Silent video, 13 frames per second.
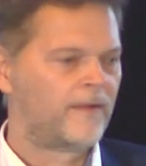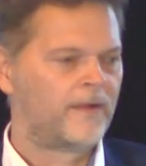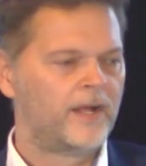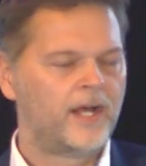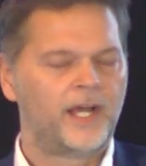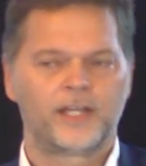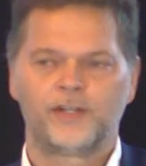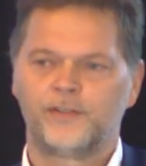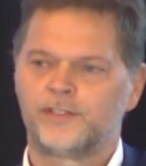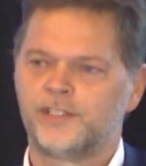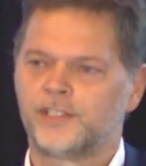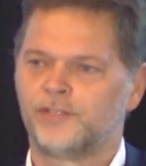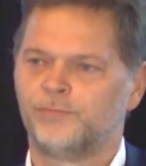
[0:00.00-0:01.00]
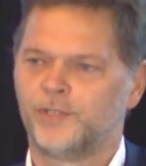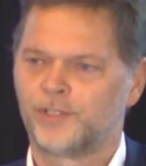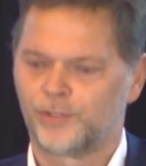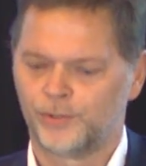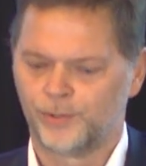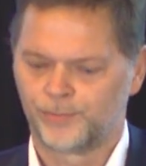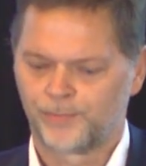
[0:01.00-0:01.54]
EYE-Go to test
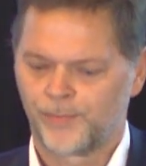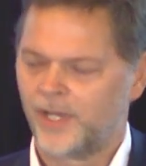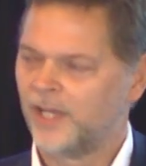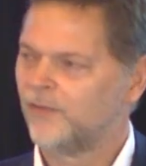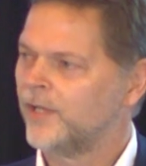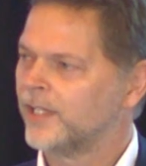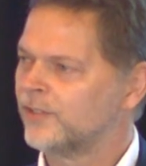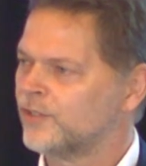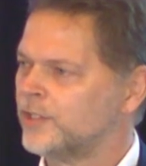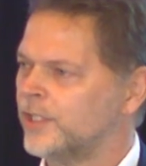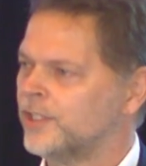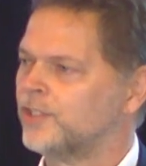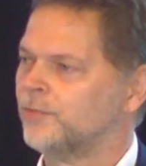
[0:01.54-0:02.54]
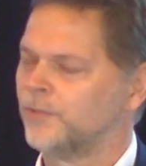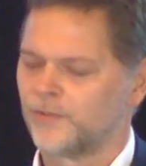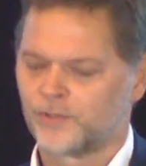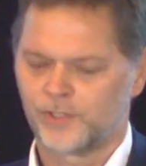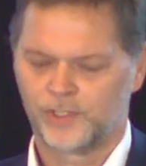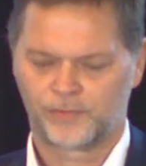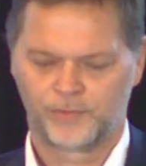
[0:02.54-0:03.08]
MISCO, and I would like to share some of the
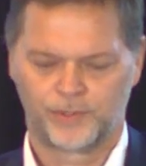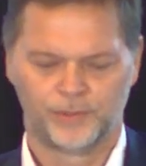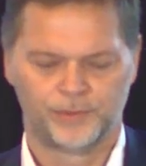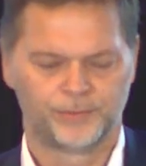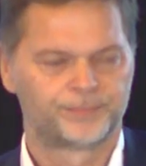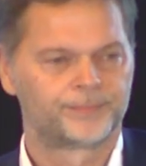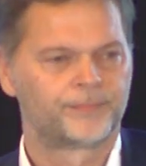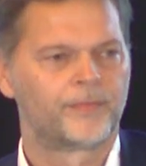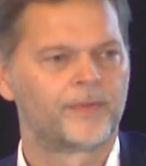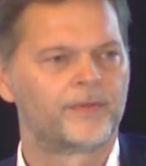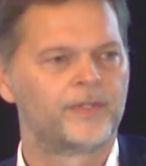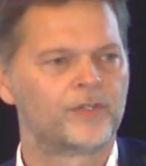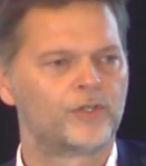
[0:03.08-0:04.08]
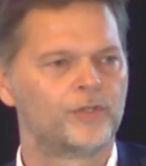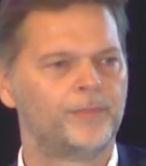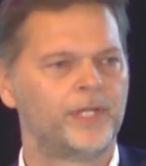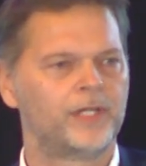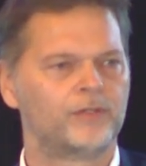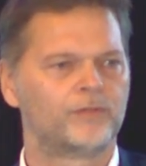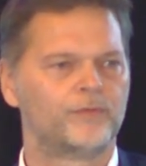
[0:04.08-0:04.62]
results with you. The
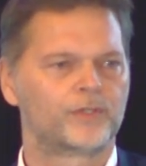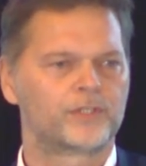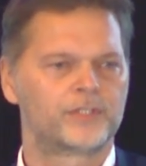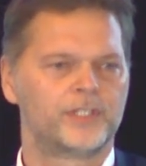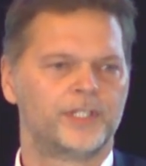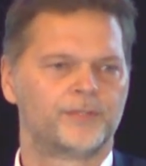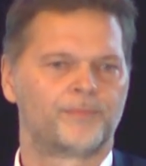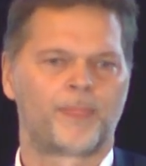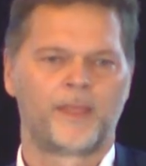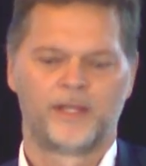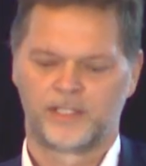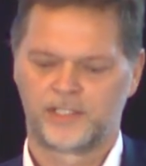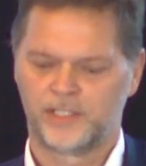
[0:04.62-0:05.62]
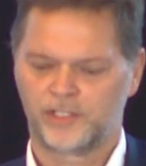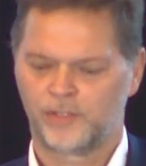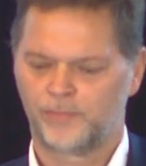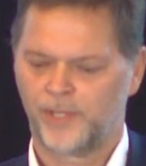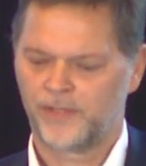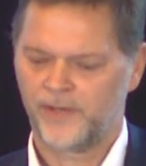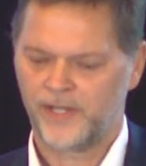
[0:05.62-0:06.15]
Copenhagen University Tested
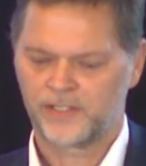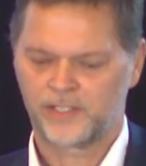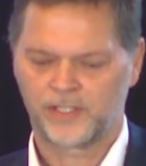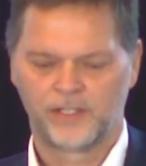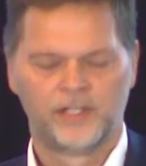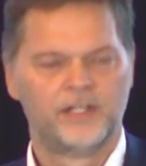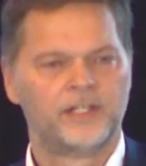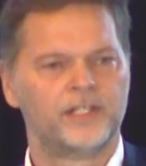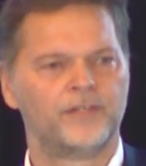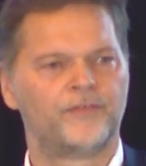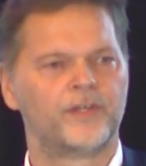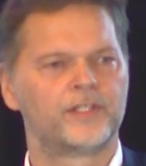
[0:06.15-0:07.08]
mydriatic, efficacy